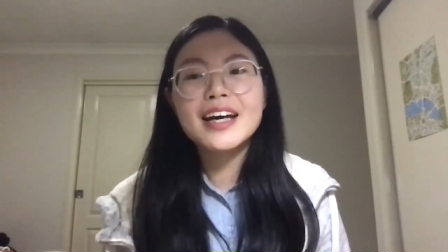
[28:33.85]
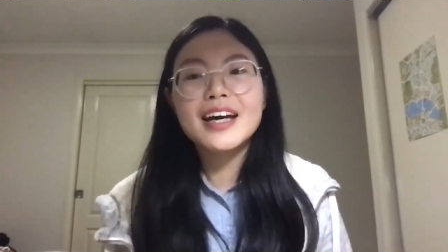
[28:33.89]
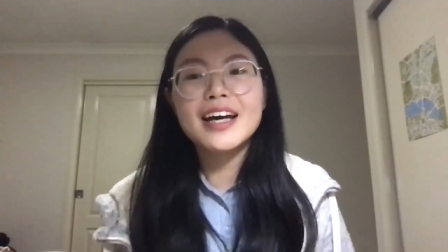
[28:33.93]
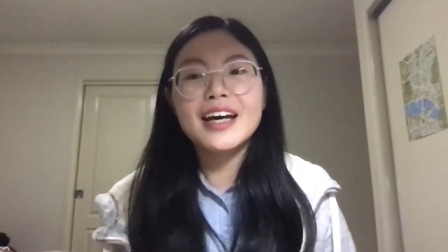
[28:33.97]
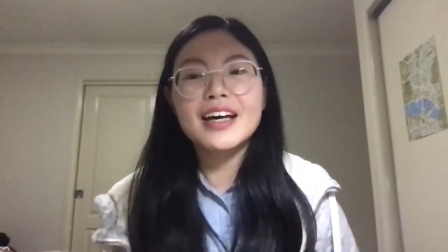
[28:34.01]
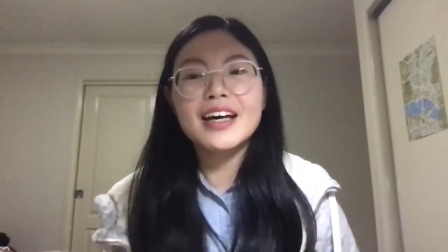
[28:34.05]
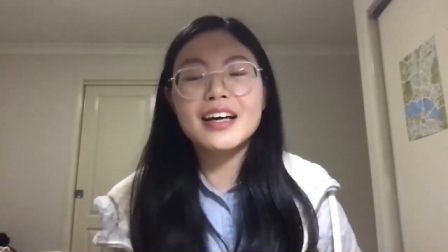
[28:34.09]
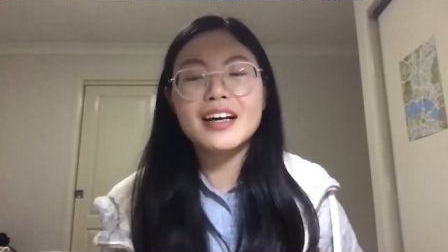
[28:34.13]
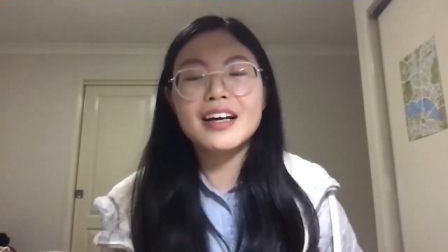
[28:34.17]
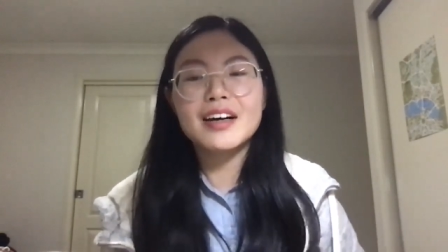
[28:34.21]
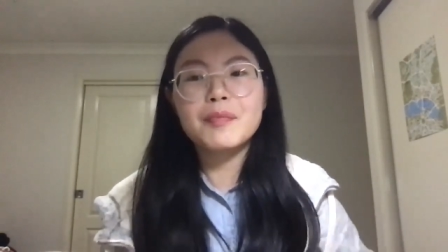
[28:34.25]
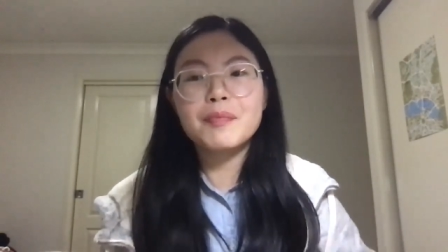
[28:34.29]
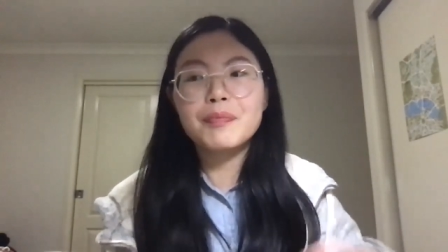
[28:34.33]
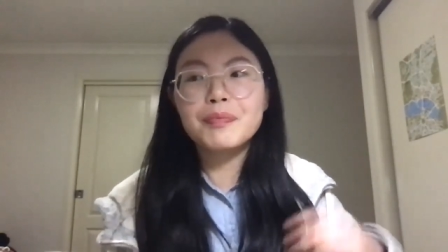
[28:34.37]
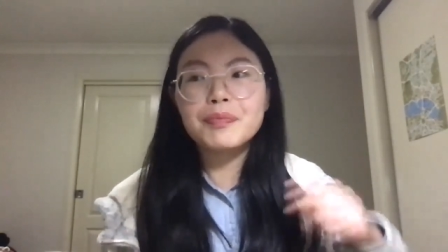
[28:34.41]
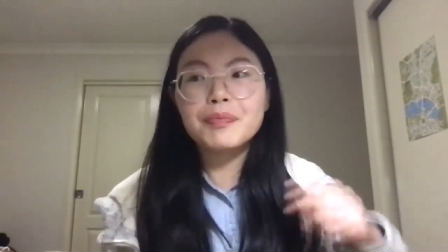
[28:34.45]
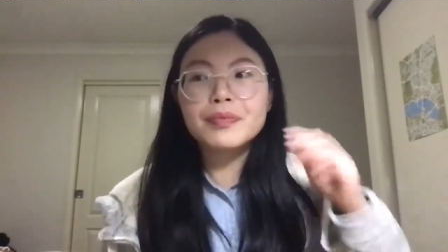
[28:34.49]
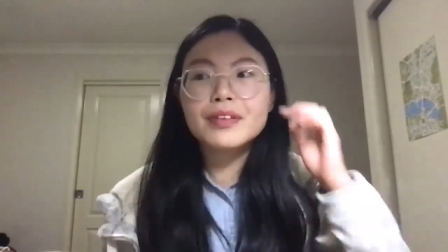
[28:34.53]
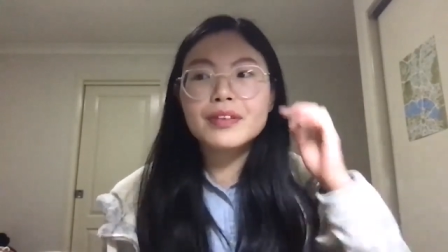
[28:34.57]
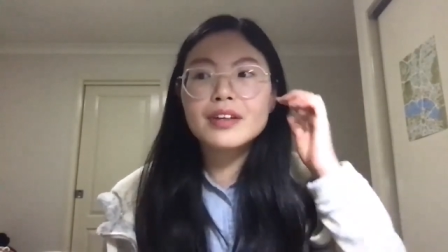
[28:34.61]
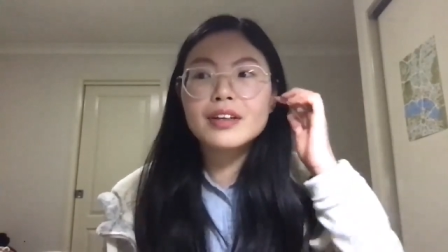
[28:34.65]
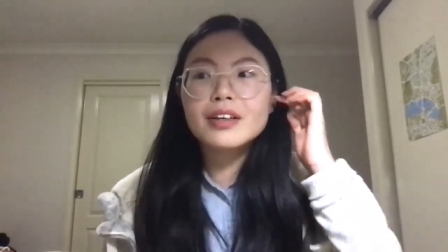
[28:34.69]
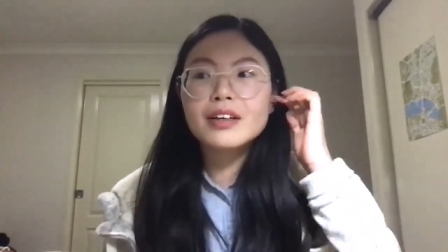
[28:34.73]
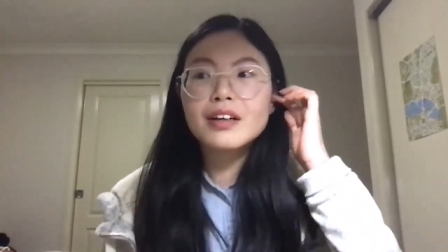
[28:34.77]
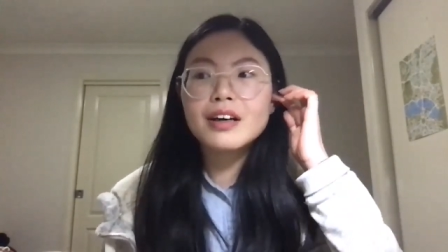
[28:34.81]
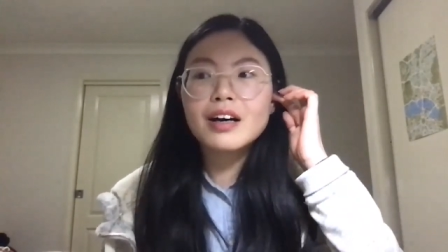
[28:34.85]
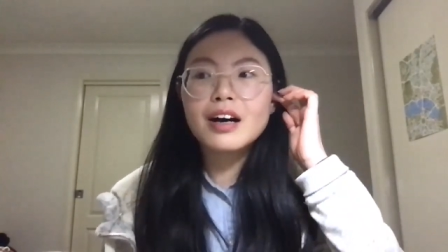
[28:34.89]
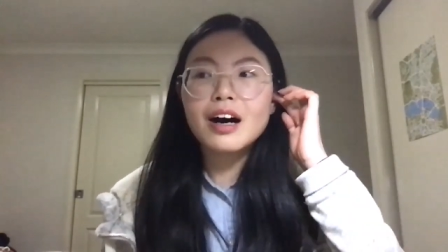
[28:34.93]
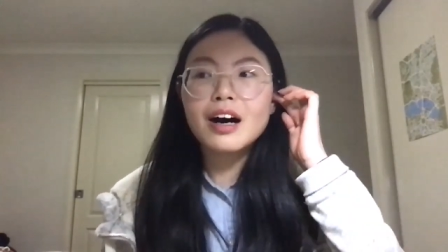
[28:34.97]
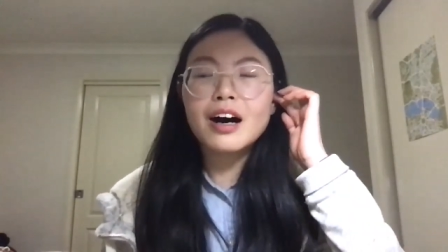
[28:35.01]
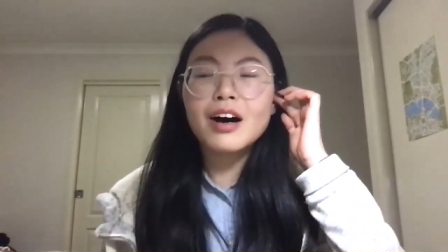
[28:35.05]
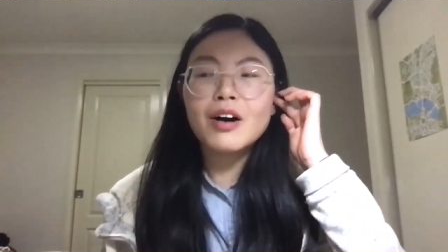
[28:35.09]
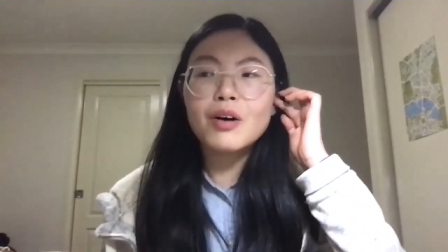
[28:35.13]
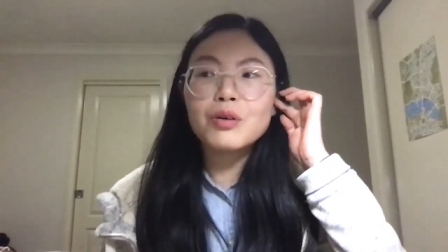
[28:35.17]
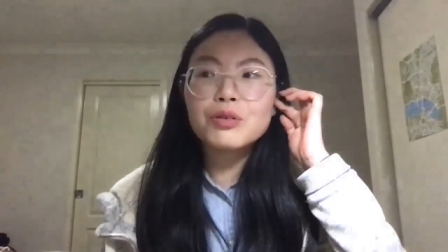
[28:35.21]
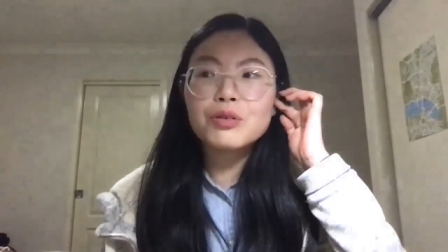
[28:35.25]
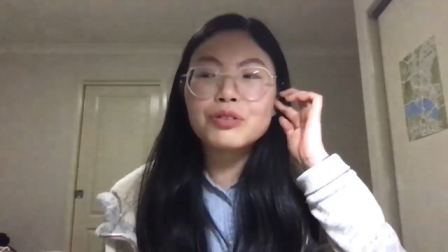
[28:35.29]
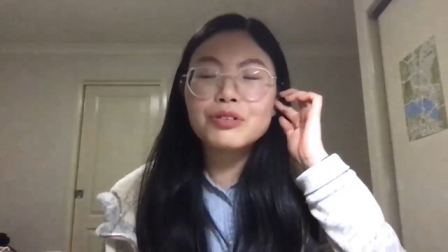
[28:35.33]
And I
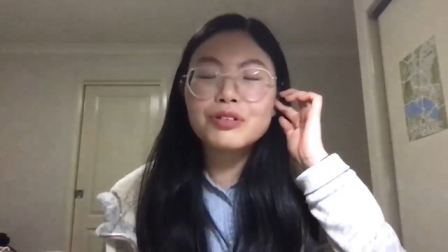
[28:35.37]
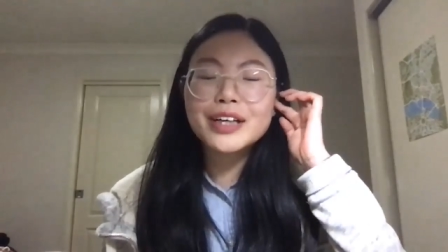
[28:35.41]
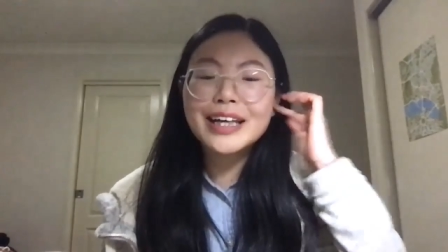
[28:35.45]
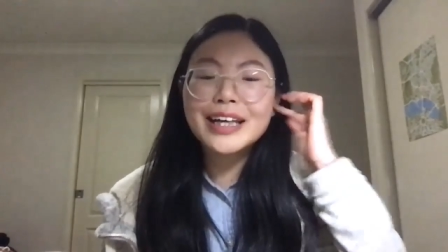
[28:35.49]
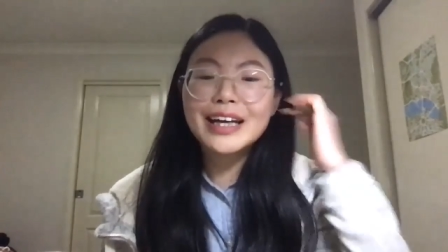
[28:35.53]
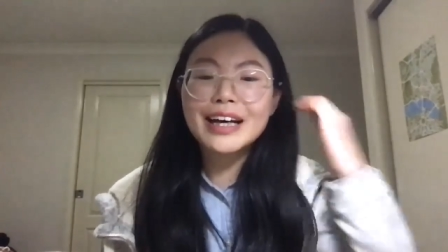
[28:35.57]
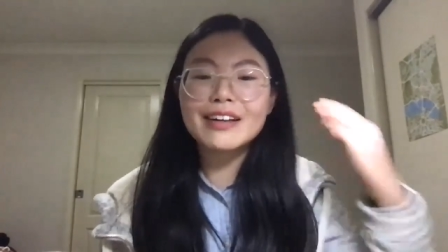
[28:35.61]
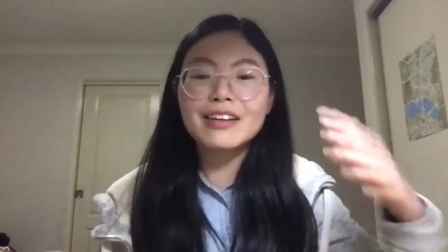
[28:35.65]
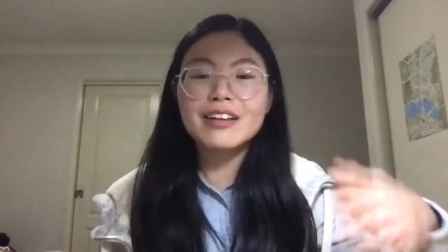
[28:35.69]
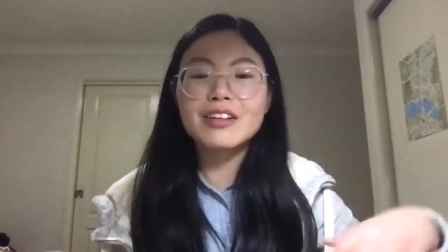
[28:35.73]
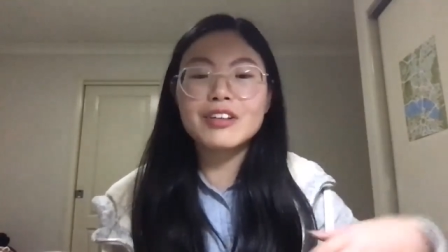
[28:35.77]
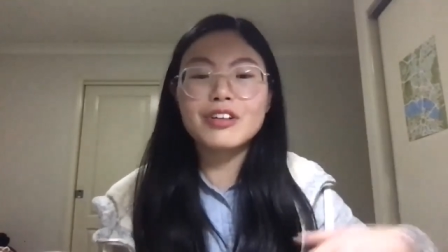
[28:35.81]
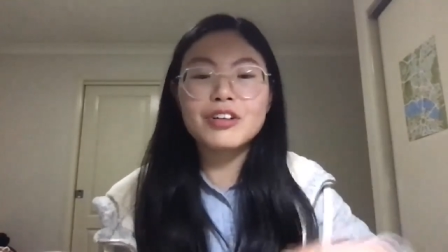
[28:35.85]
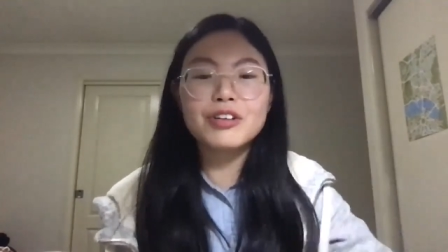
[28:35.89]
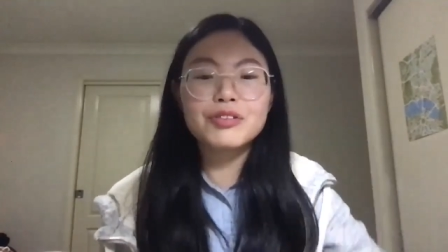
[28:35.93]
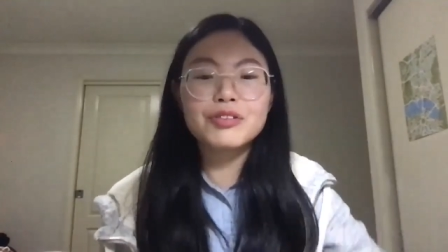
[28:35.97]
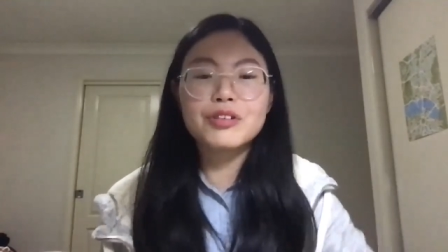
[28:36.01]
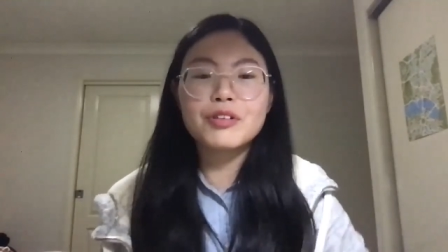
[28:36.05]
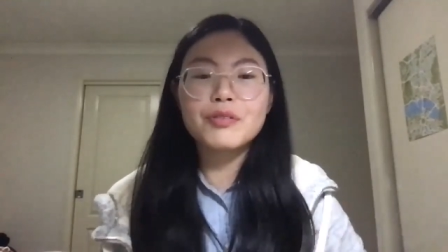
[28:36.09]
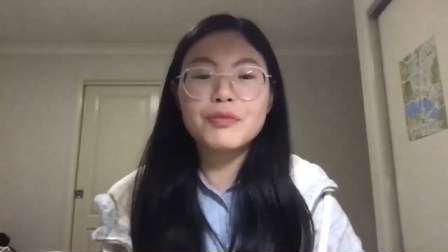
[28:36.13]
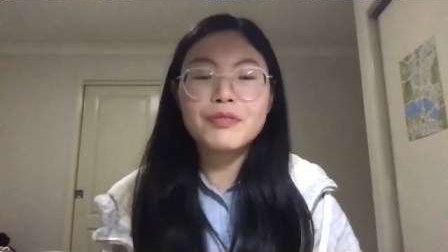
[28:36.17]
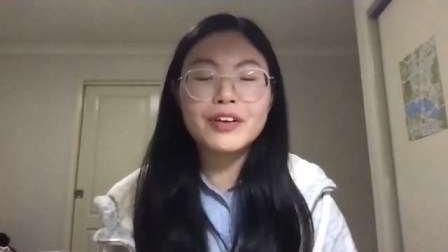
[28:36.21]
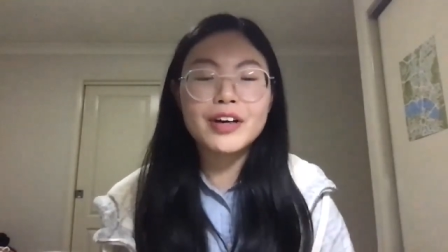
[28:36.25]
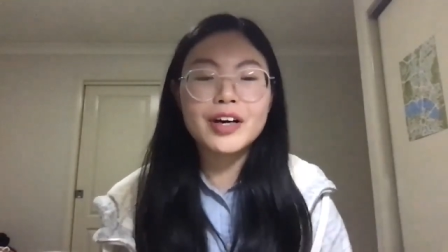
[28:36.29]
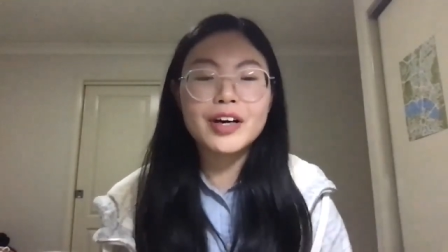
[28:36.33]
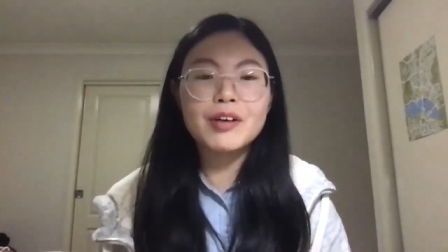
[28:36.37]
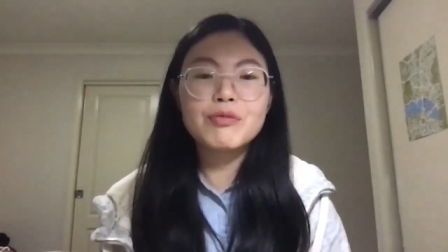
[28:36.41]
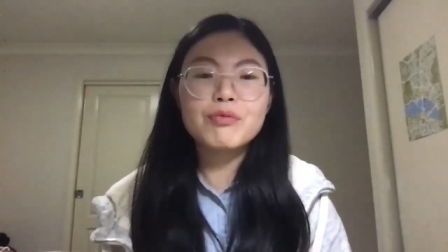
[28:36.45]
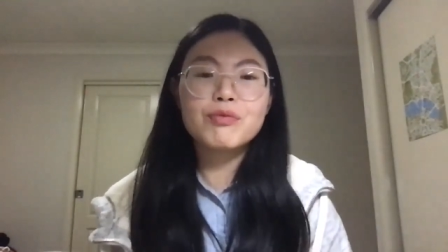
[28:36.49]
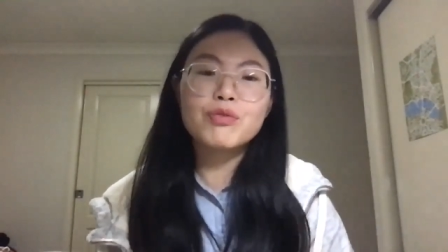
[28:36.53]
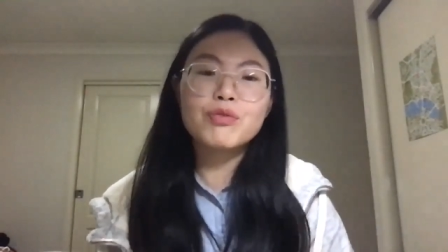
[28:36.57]
also get a lot of help